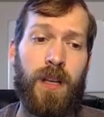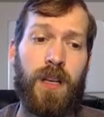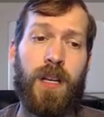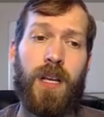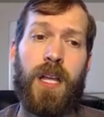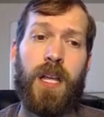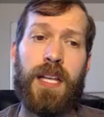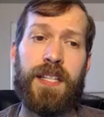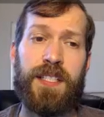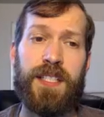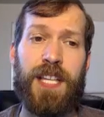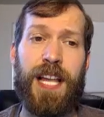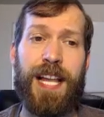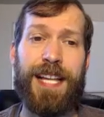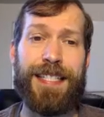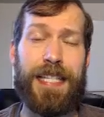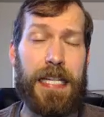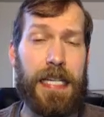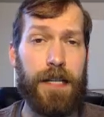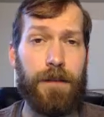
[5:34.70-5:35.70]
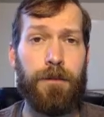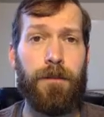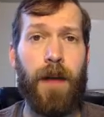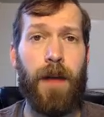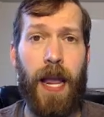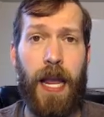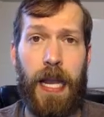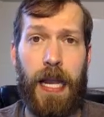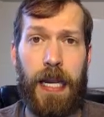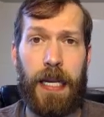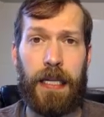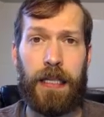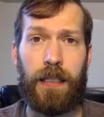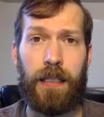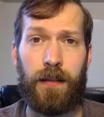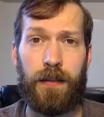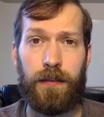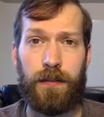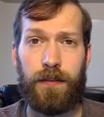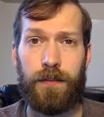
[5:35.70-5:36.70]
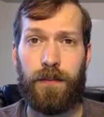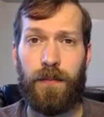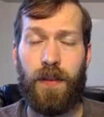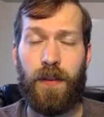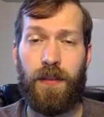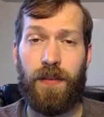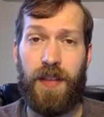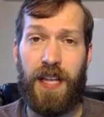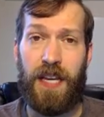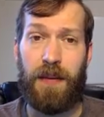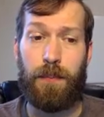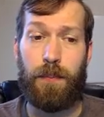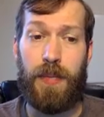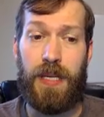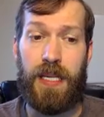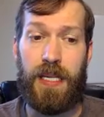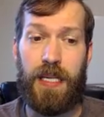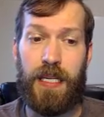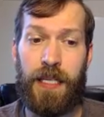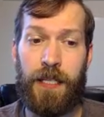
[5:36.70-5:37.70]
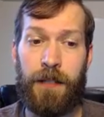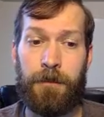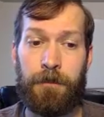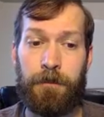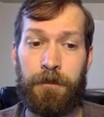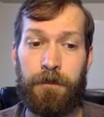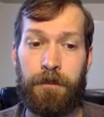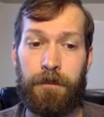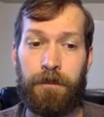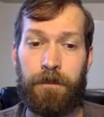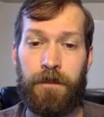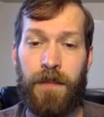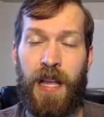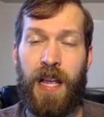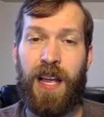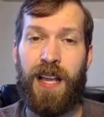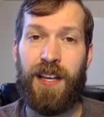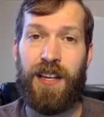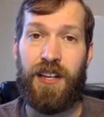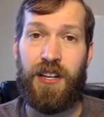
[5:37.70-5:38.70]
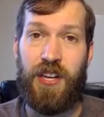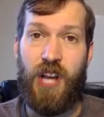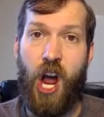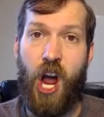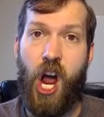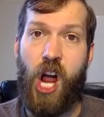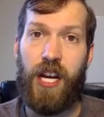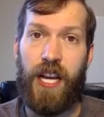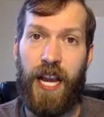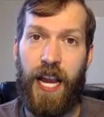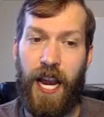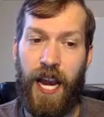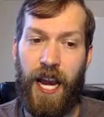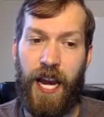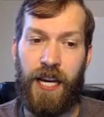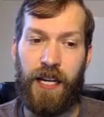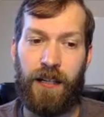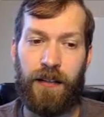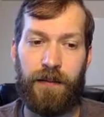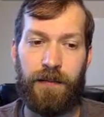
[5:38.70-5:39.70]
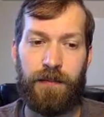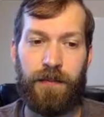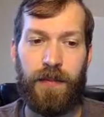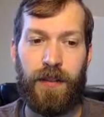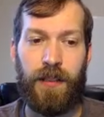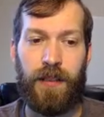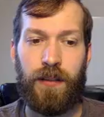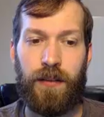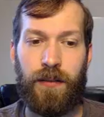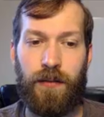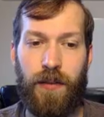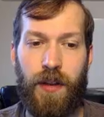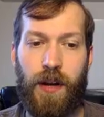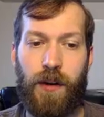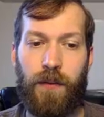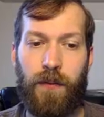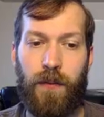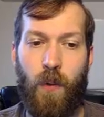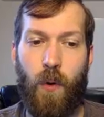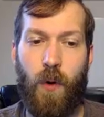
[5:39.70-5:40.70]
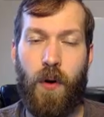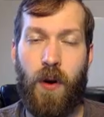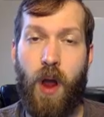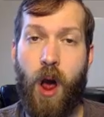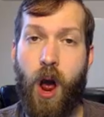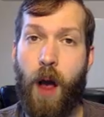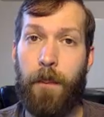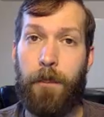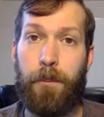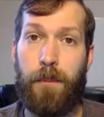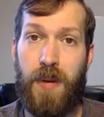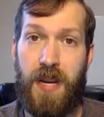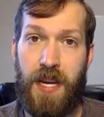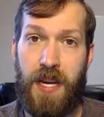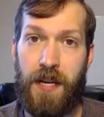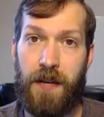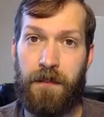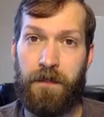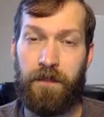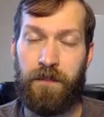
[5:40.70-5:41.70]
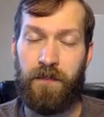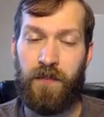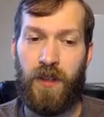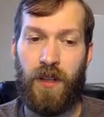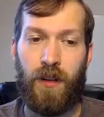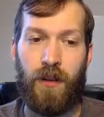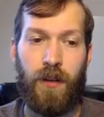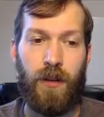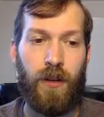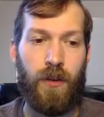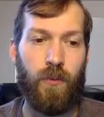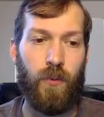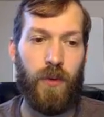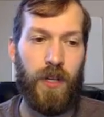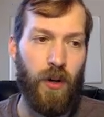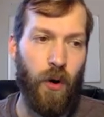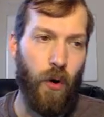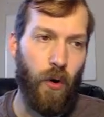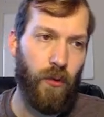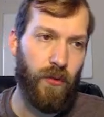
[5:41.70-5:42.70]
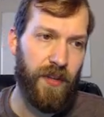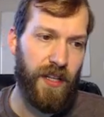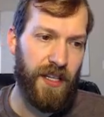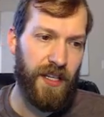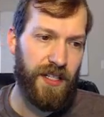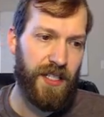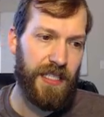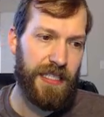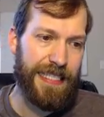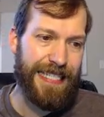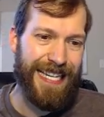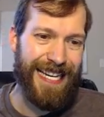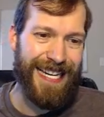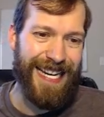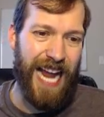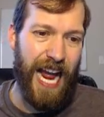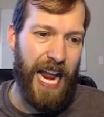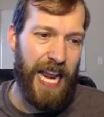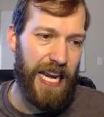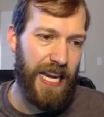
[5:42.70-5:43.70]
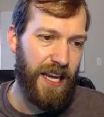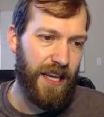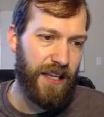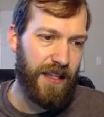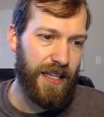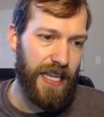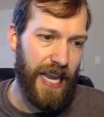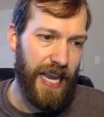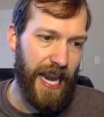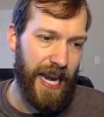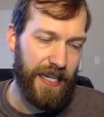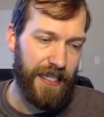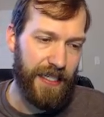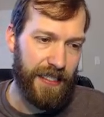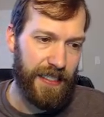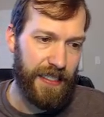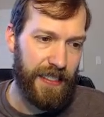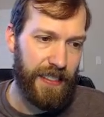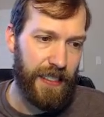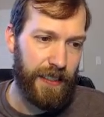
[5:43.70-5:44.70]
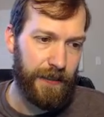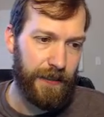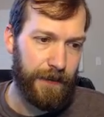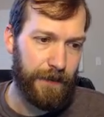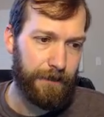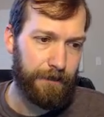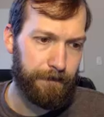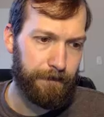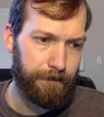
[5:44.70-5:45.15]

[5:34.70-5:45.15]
It says if A, then B, not A, therefore not B. We call this denying the antecedent.